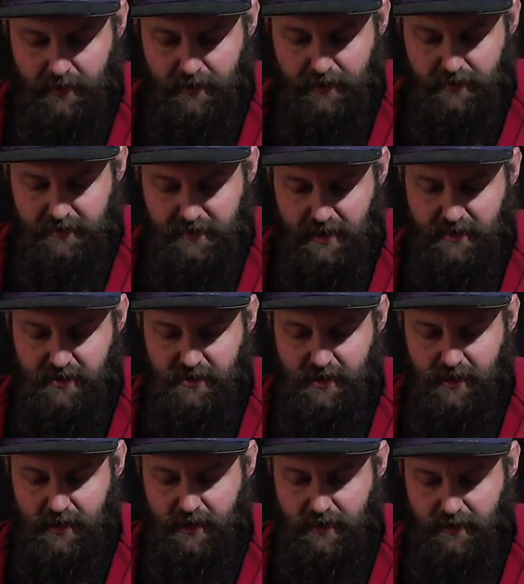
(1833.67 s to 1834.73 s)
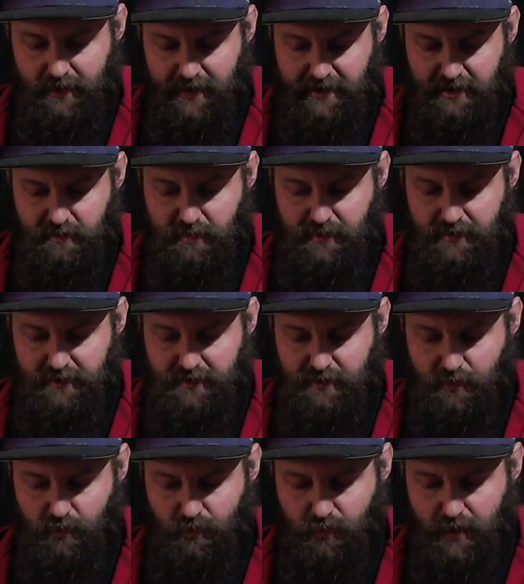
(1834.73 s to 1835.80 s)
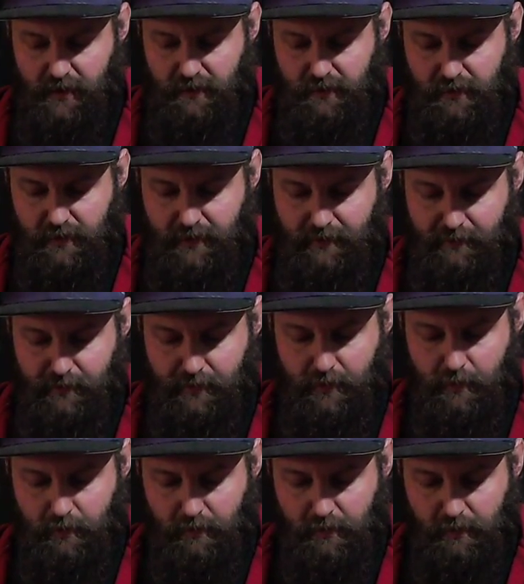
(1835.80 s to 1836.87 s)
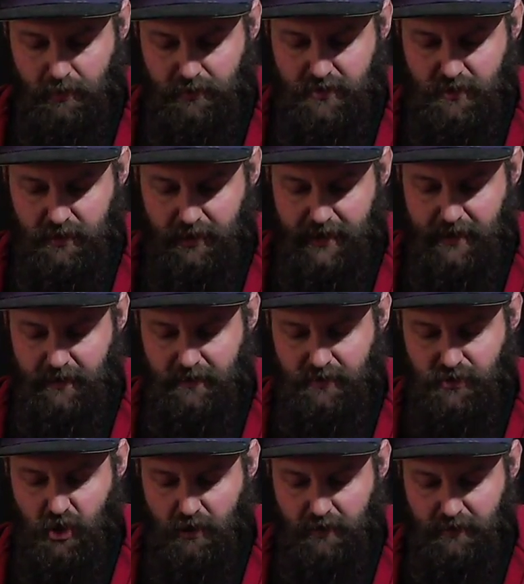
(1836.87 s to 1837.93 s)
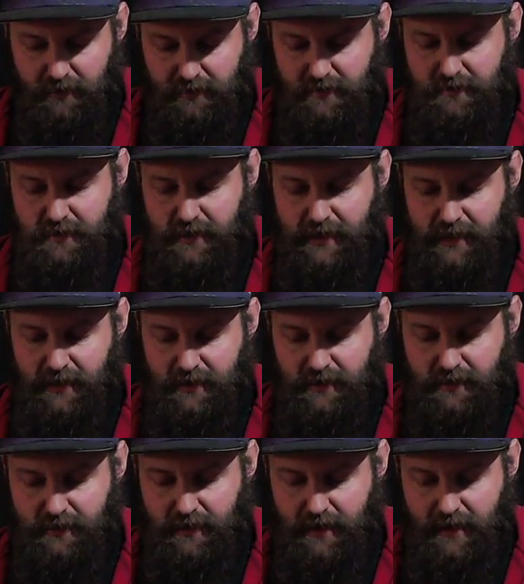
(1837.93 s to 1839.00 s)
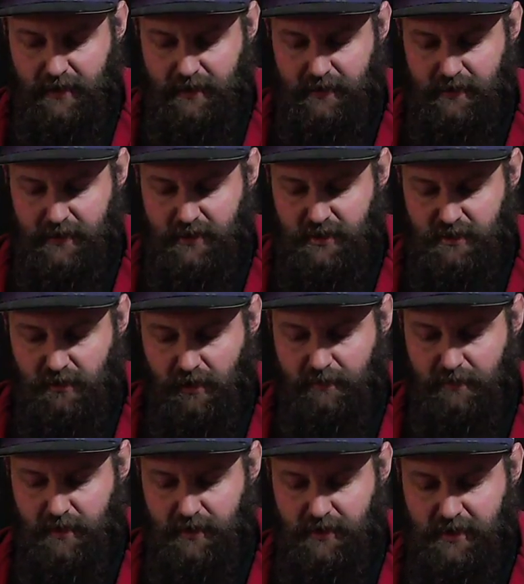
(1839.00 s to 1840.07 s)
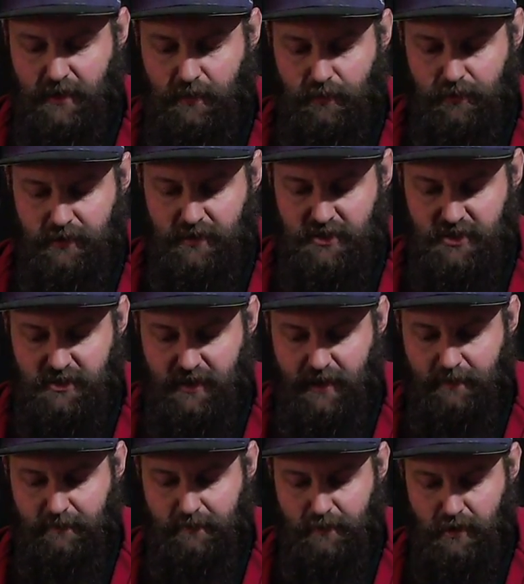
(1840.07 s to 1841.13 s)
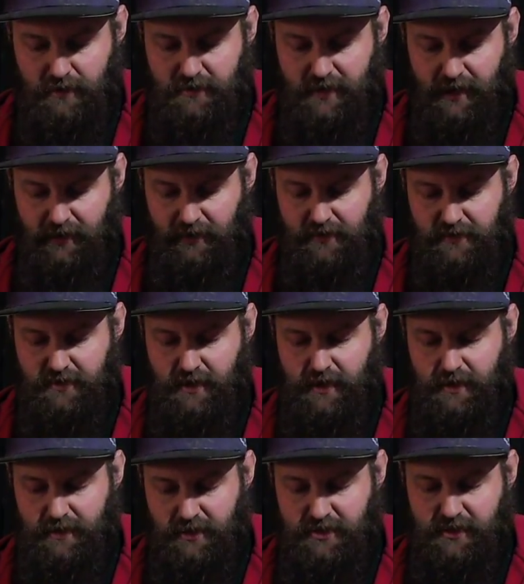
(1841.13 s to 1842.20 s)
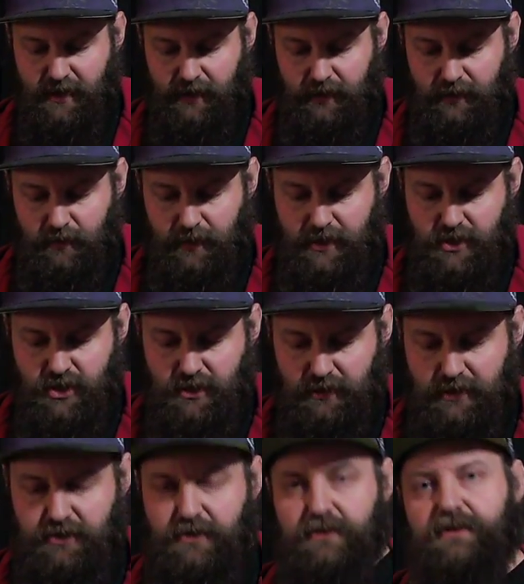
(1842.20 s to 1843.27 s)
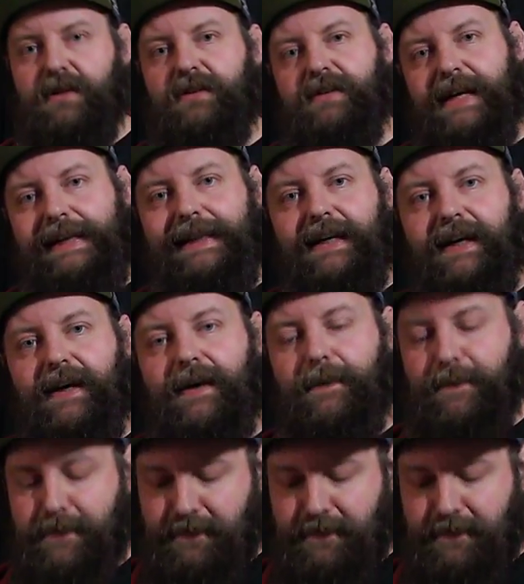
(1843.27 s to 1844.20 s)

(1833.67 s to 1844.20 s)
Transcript: Sensing in her husband's well-modulated tones and excitement that would escape most others, the Scarlet Witch listens intently.